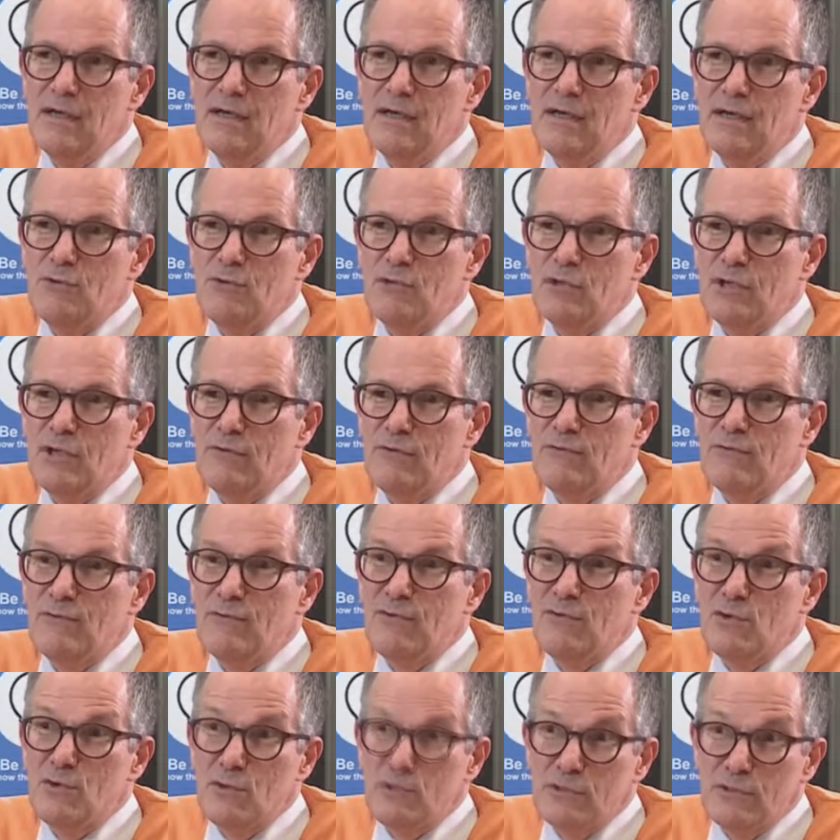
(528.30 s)
we are of
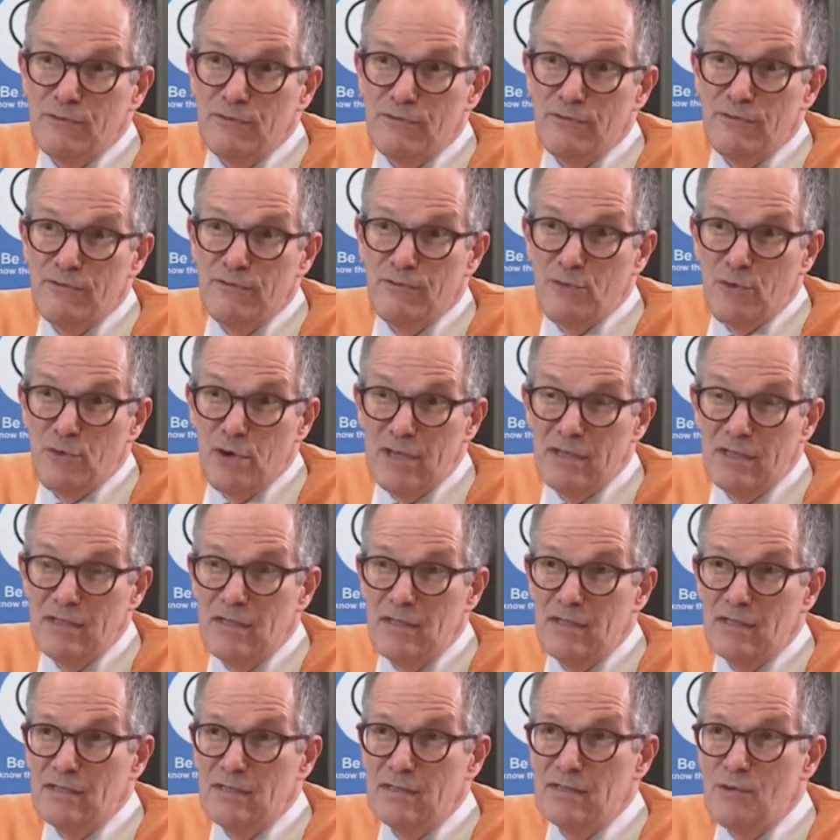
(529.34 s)
course afraid
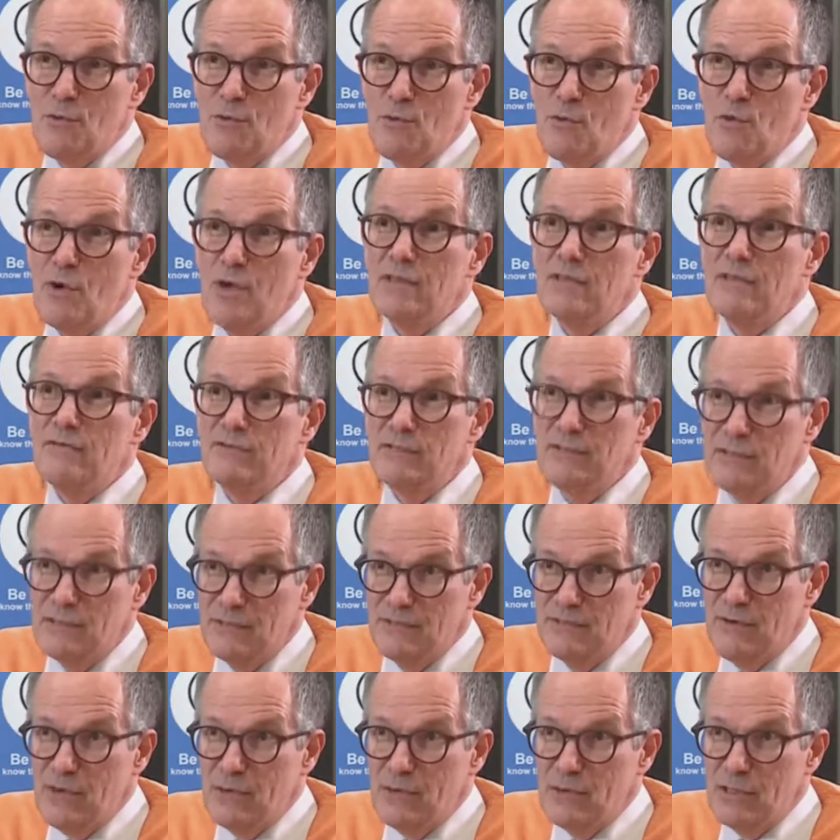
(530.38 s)
that one of these
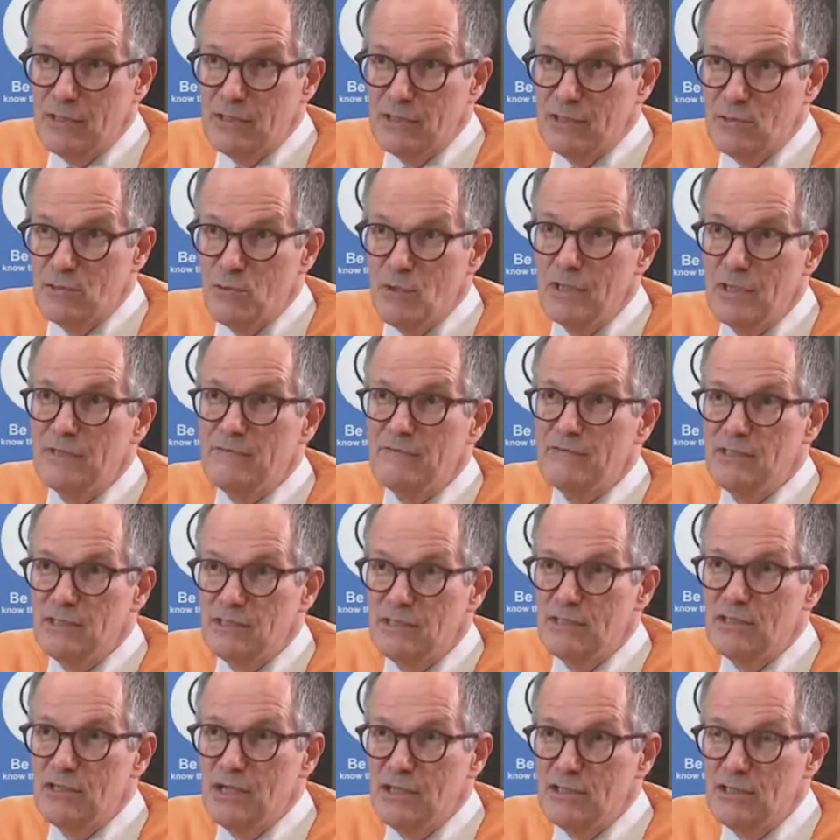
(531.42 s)
variants, one of these
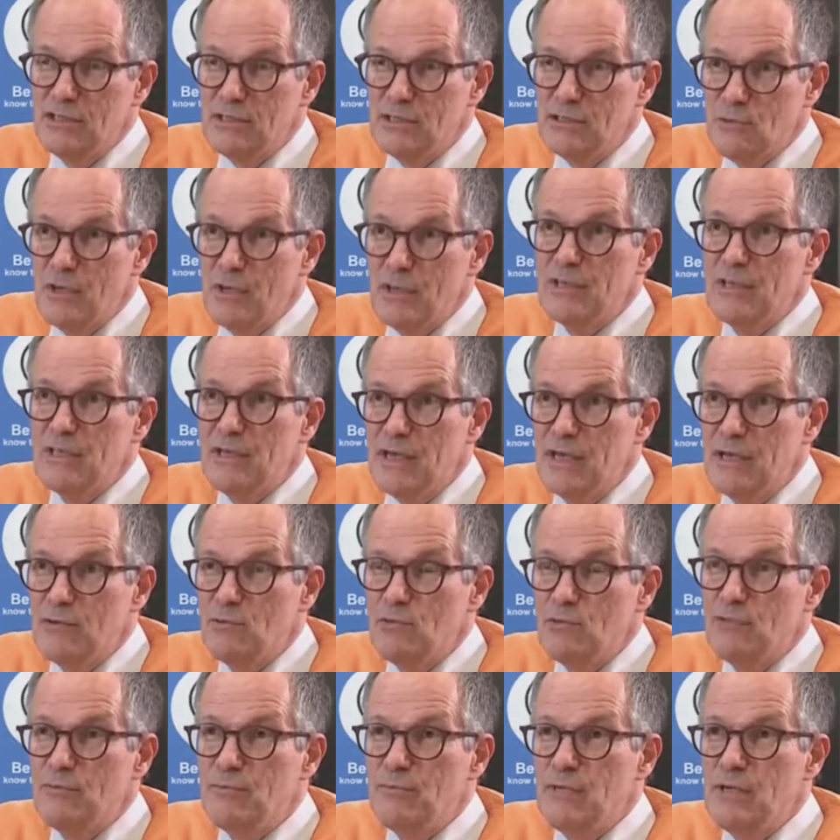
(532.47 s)
changes, one day
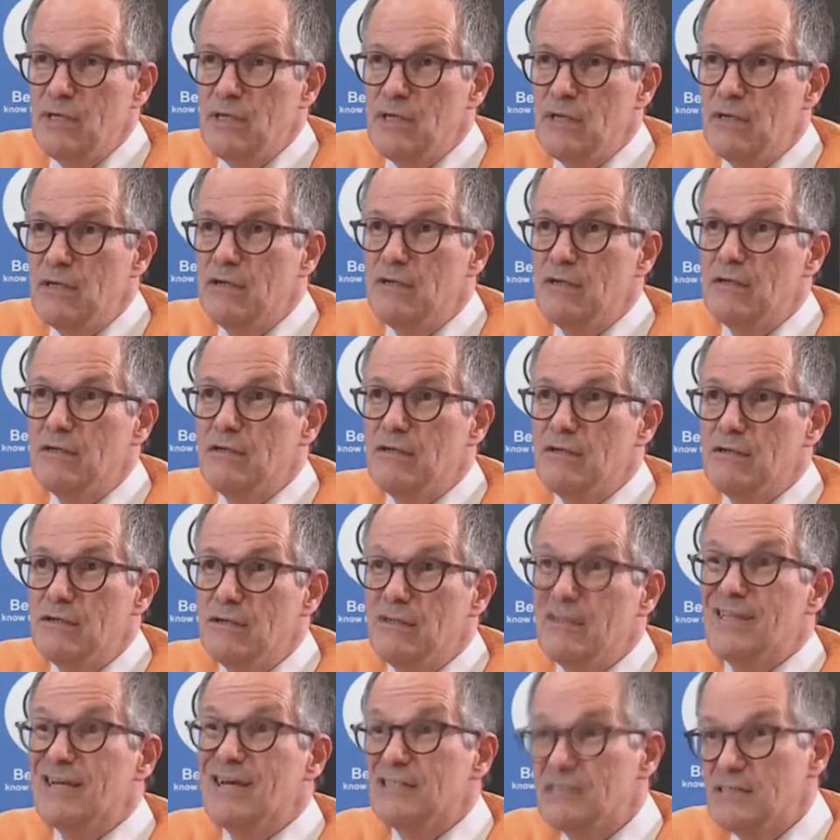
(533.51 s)
would be a
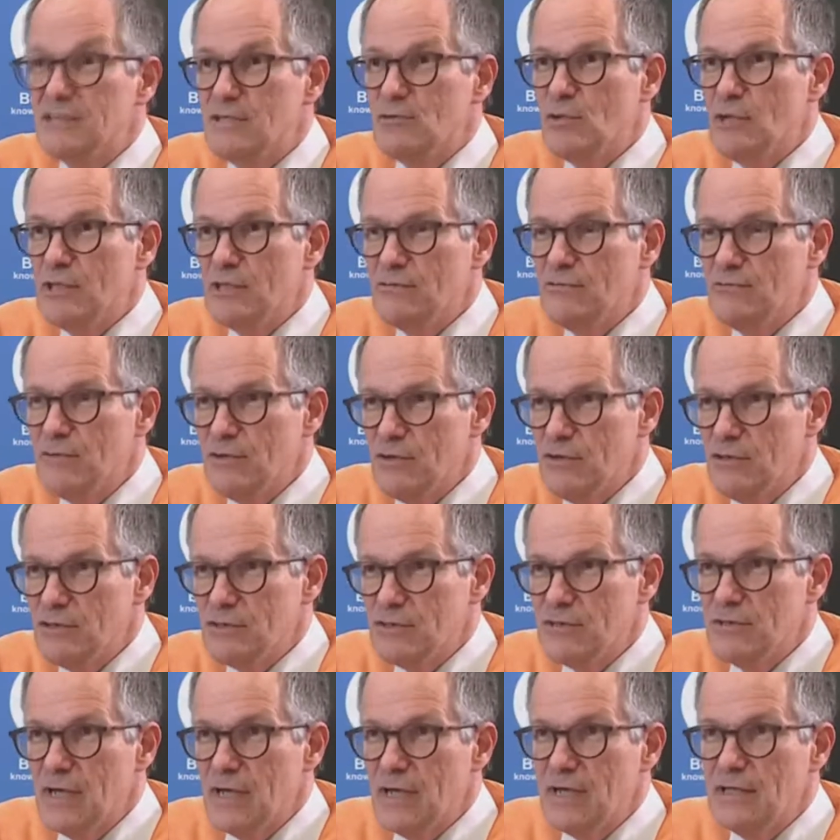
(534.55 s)
nasty one for us,
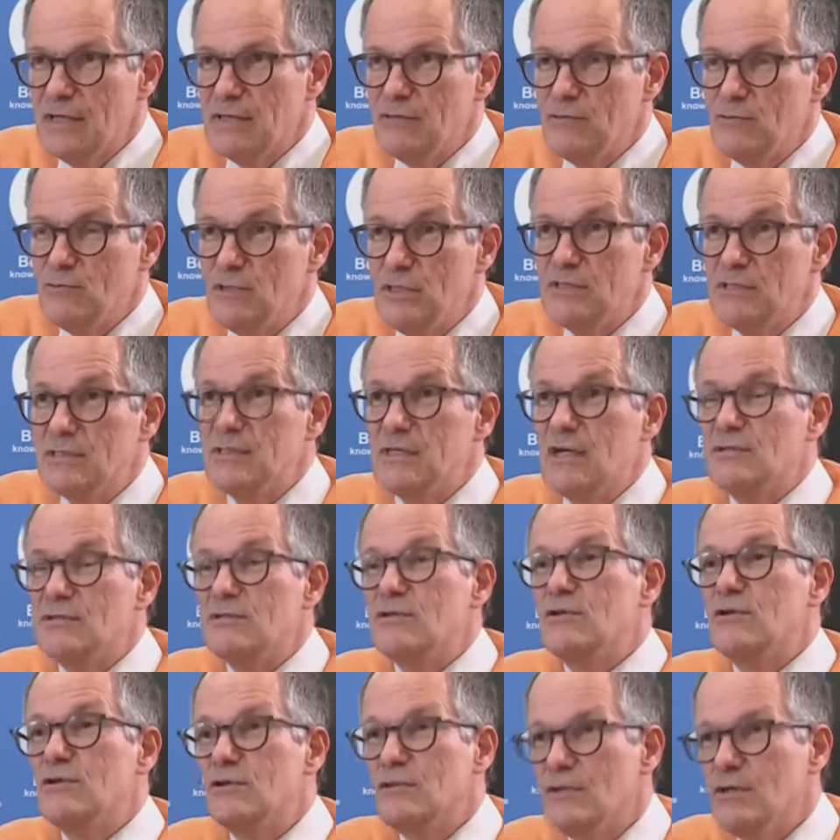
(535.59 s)
and we'll start
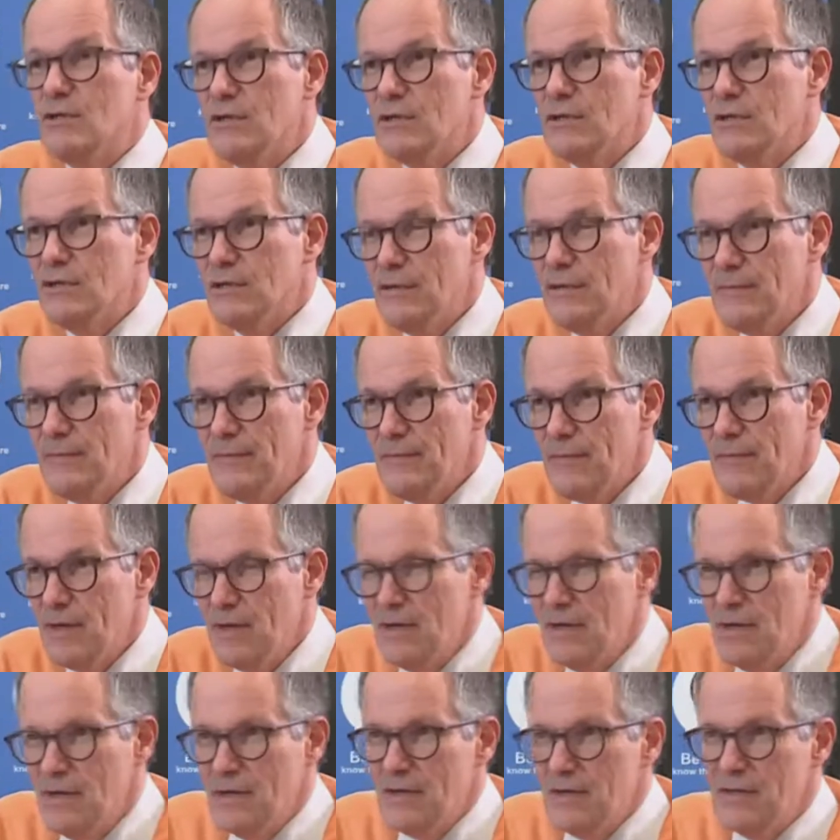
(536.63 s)
another
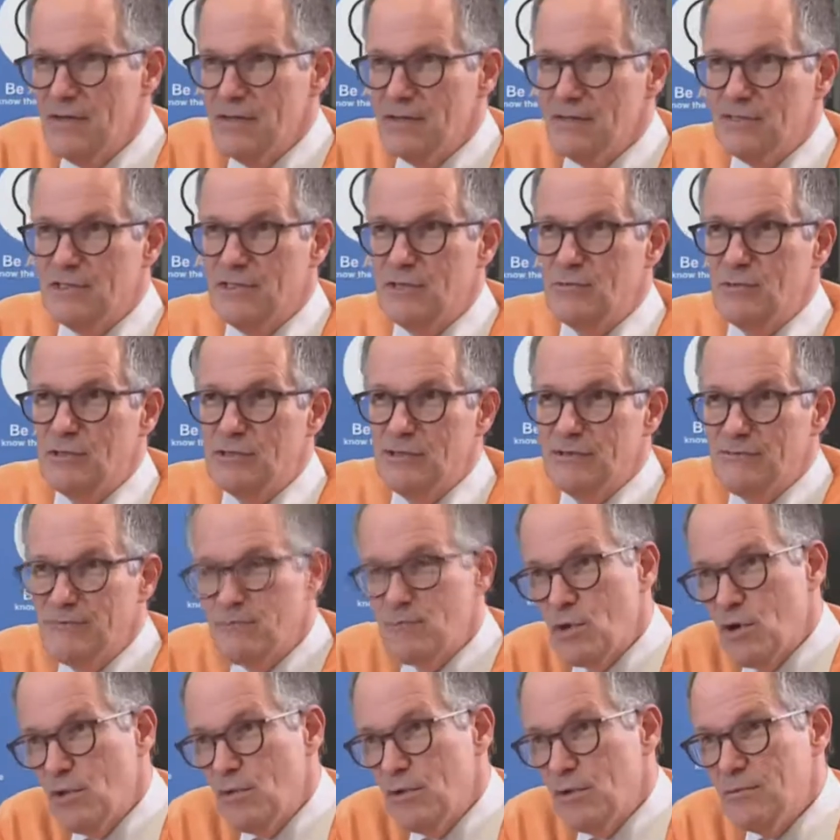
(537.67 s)
series of
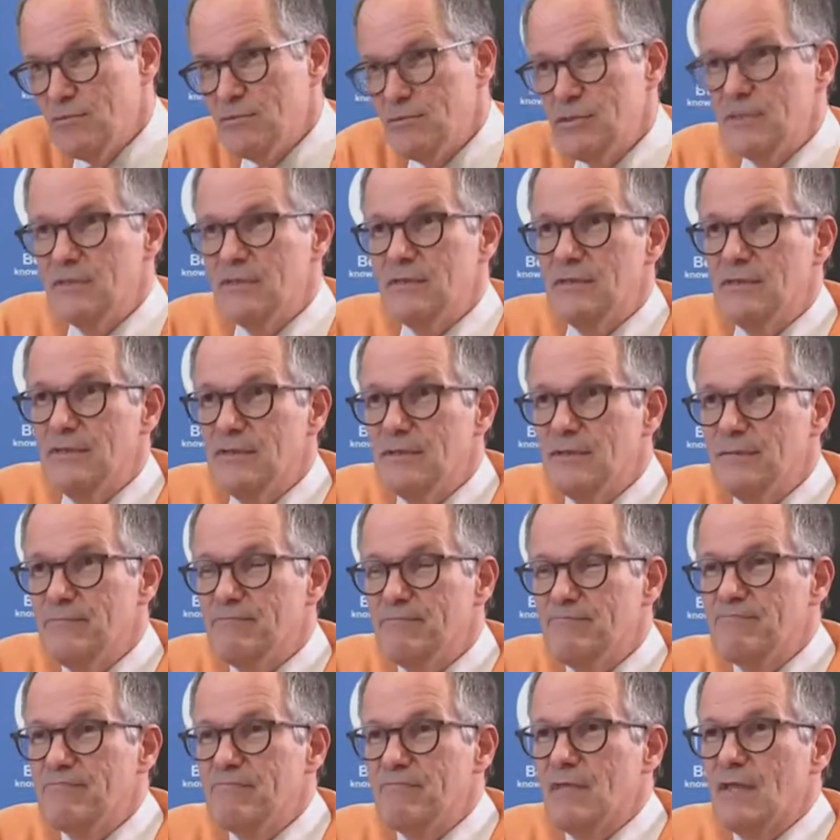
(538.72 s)
problems
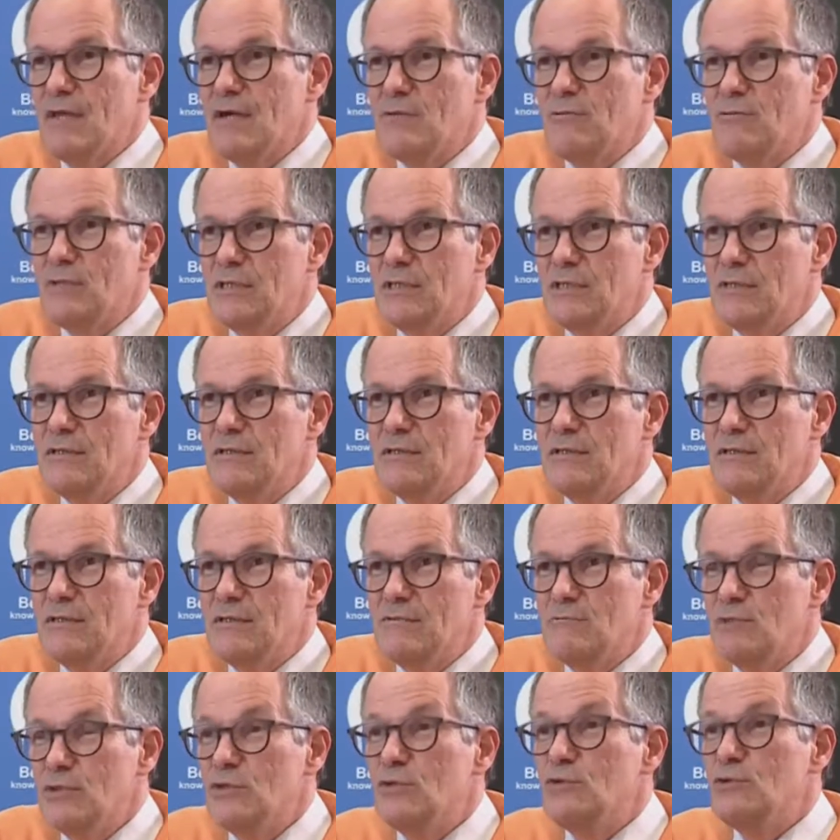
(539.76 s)
with
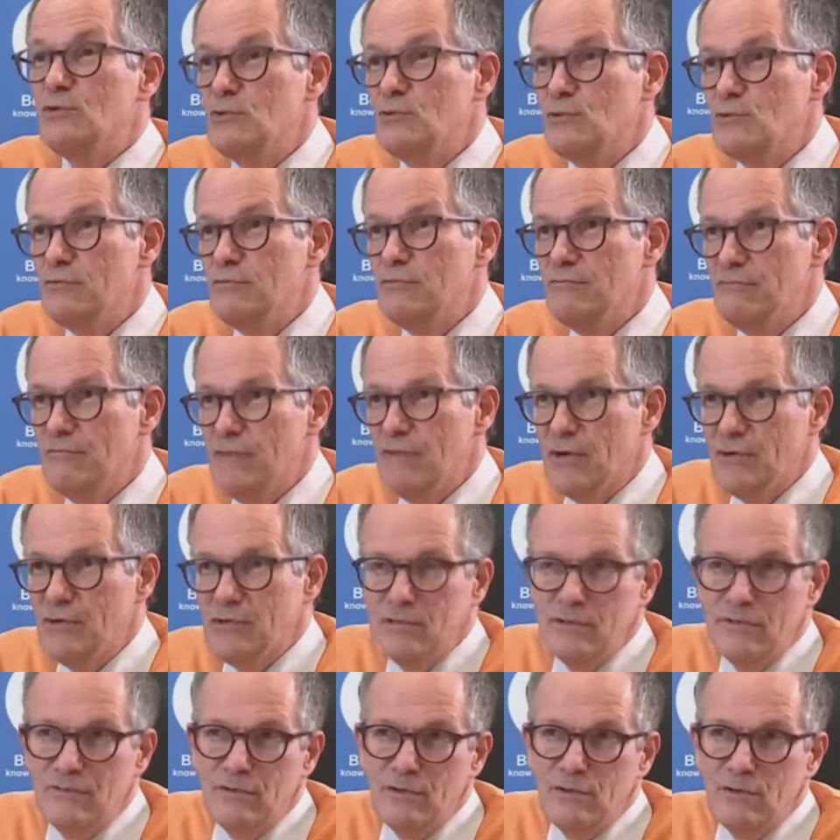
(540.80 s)
the new variant
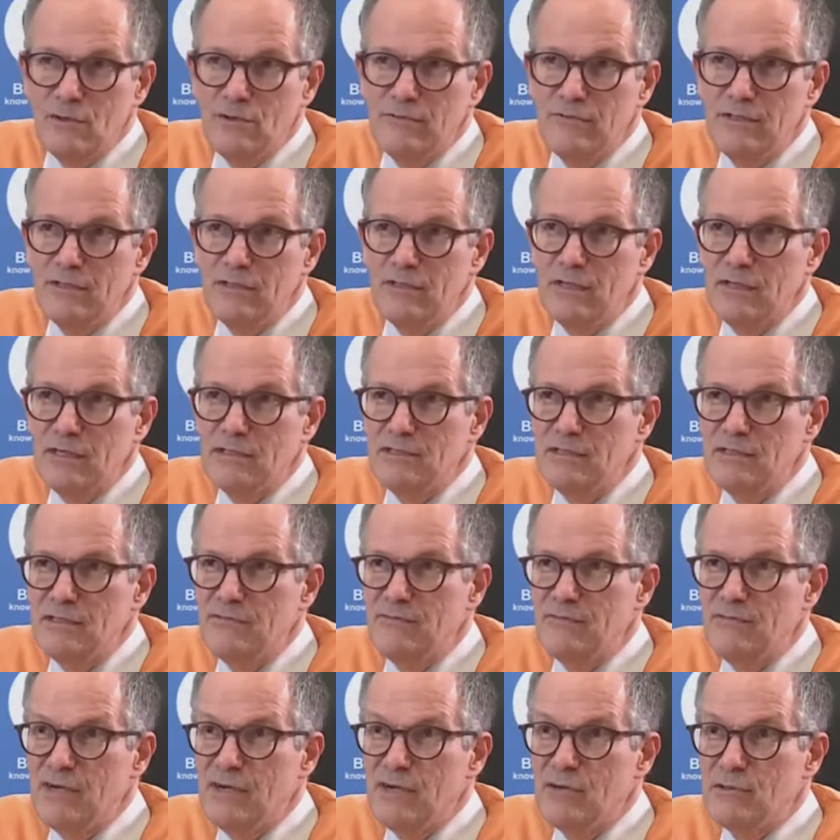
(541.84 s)
of the COVID-19
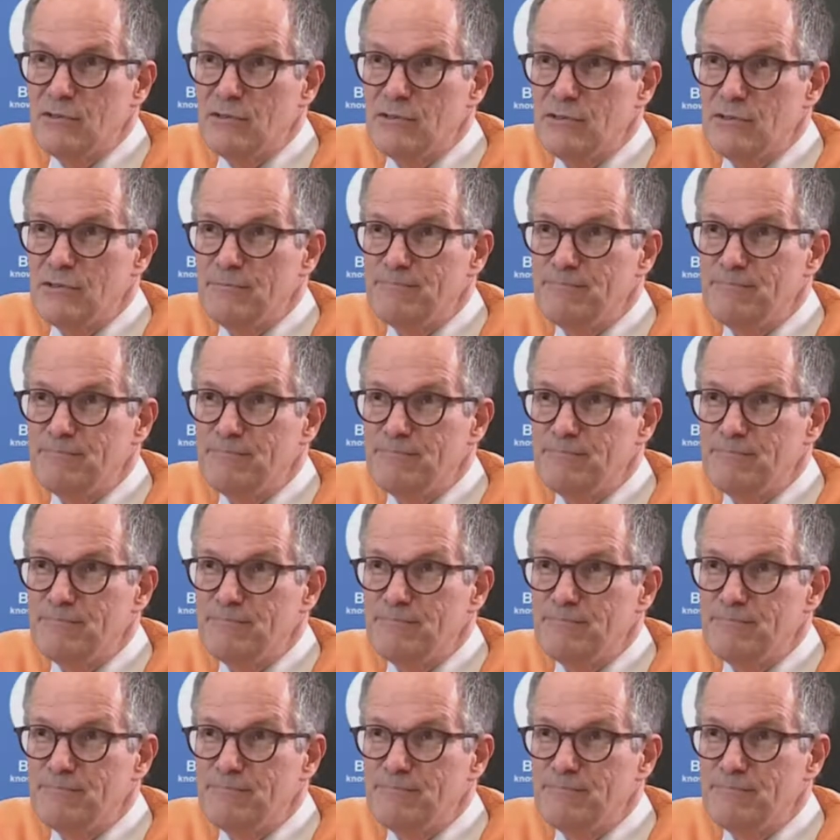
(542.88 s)
virus.